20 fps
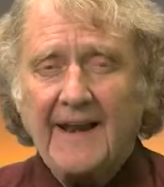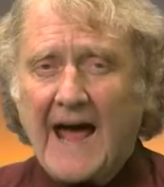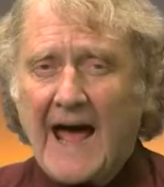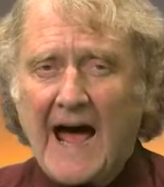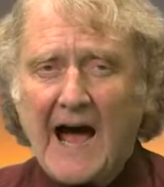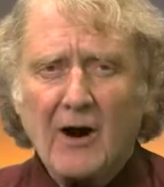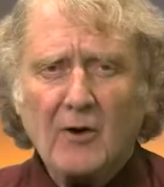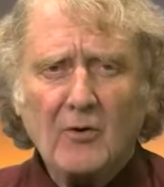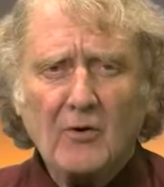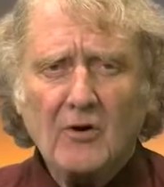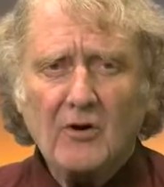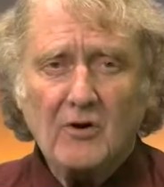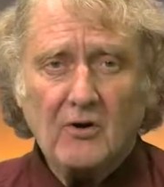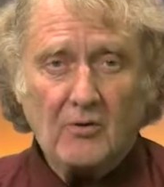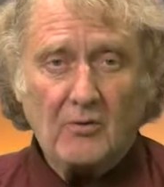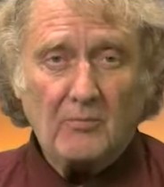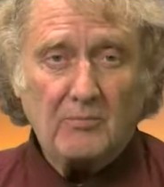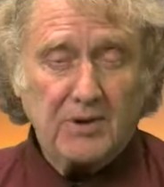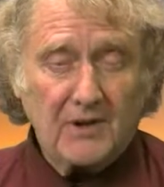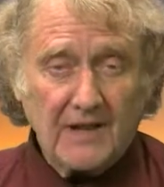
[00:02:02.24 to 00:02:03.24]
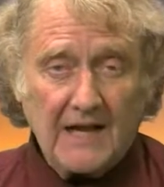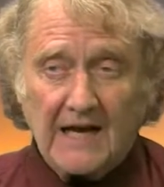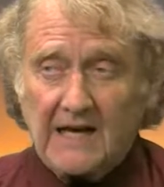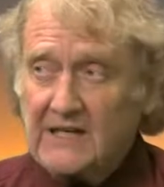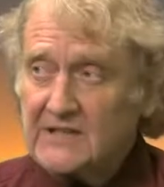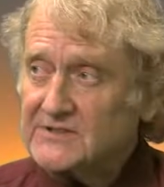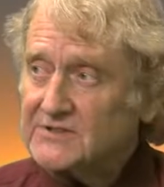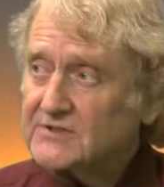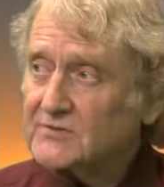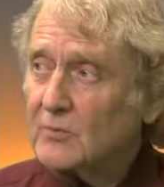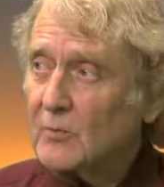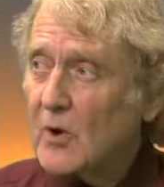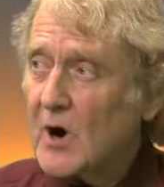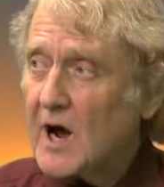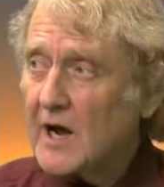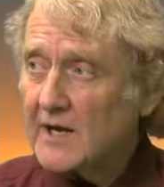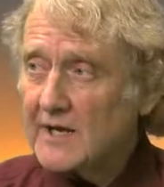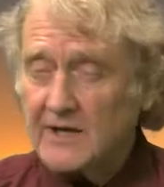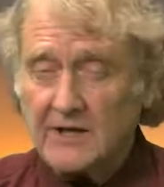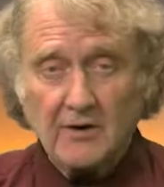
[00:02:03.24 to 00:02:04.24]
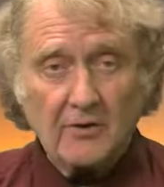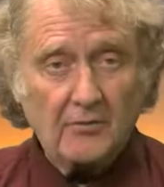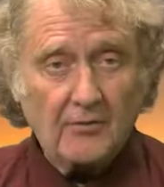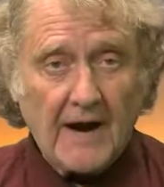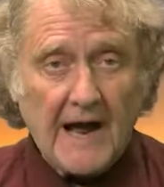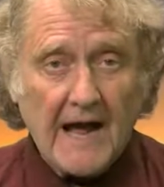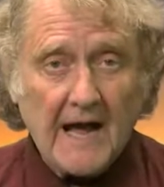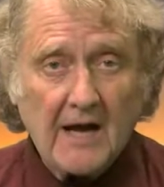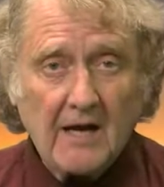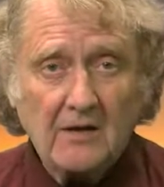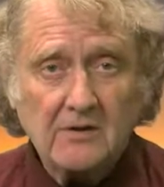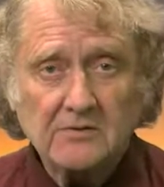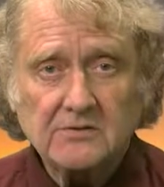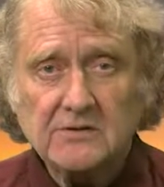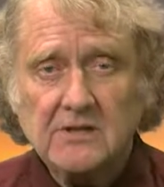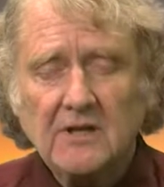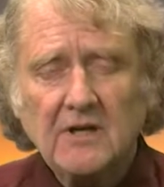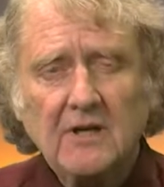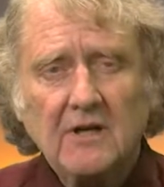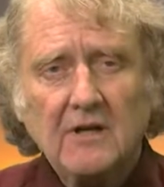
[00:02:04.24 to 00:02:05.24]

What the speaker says: hour plus walking around,